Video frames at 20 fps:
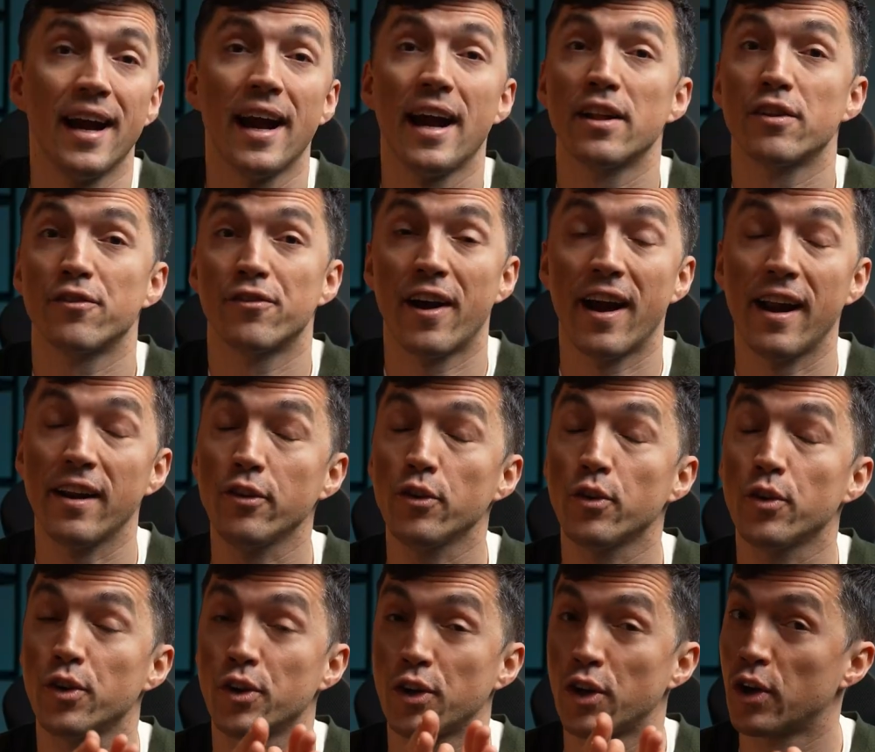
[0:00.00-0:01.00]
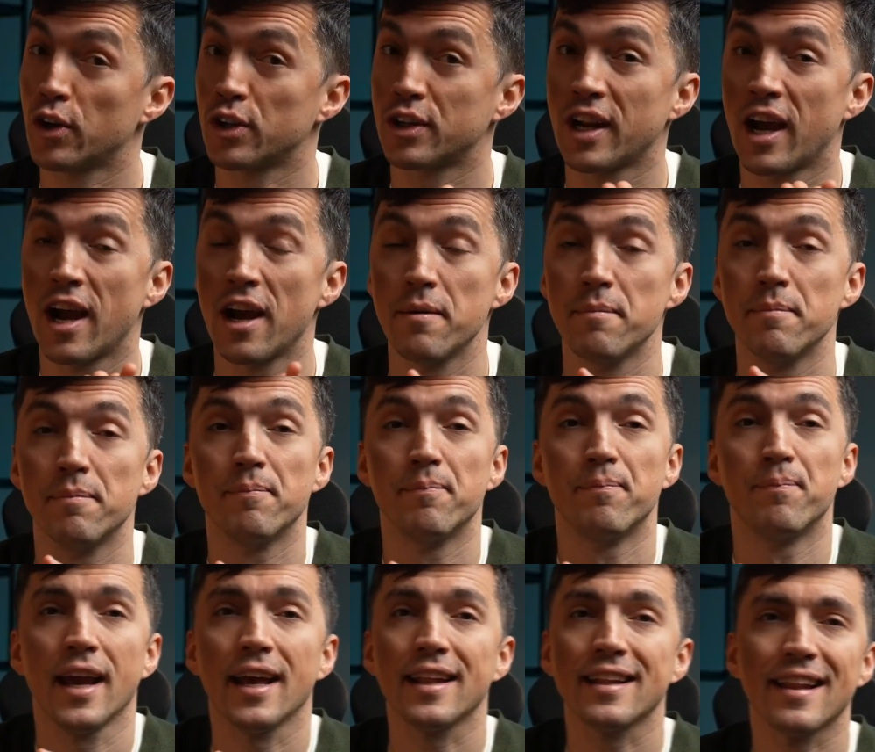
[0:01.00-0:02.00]
and value your time.
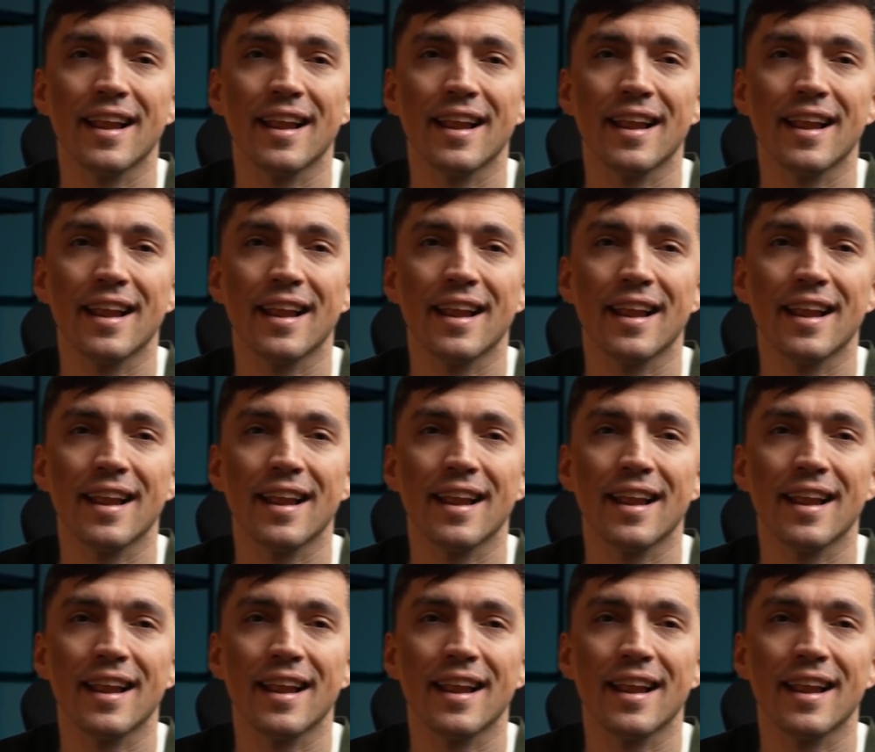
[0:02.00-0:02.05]
And